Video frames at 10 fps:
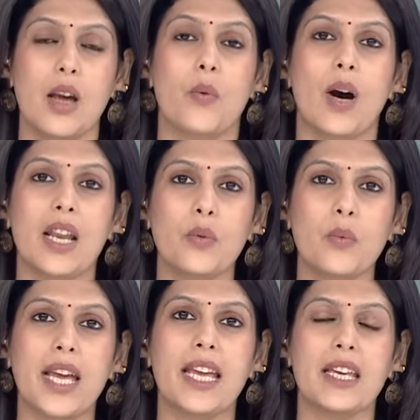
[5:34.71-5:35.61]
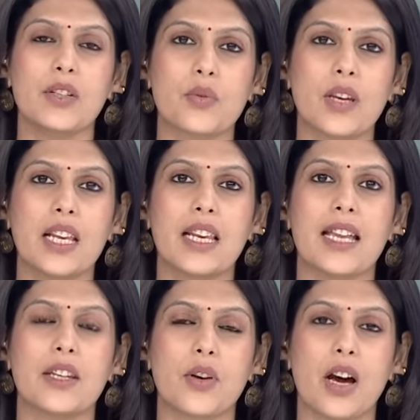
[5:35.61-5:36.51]
One where Israel
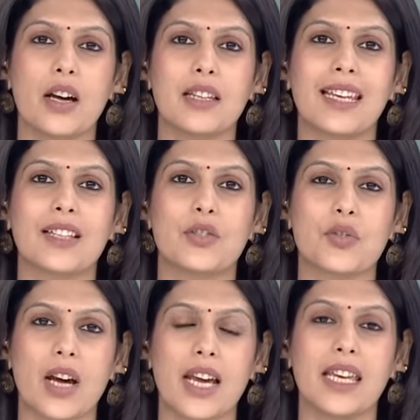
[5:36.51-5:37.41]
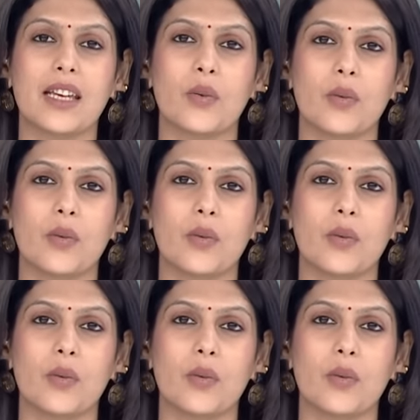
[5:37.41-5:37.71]
and Iran can strike